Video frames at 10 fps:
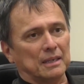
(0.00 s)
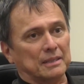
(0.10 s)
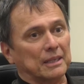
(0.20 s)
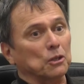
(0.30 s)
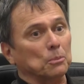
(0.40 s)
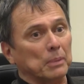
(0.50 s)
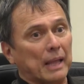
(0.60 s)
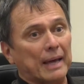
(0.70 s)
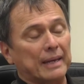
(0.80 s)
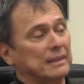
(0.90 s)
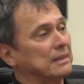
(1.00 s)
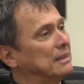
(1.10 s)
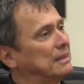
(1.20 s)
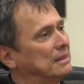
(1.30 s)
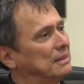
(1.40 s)
a single
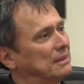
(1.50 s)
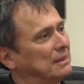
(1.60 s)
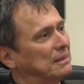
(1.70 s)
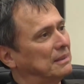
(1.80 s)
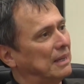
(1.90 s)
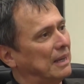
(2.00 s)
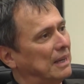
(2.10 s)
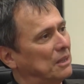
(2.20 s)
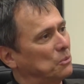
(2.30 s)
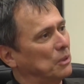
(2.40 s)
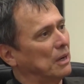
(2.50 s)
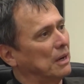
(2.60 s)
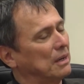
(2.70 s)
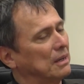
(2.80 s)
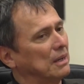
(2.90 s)
planet, and we
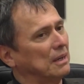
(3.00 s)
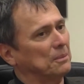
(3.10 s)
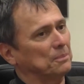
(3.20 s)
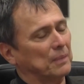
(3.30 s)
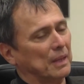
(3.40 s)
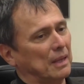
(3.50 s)
are, um,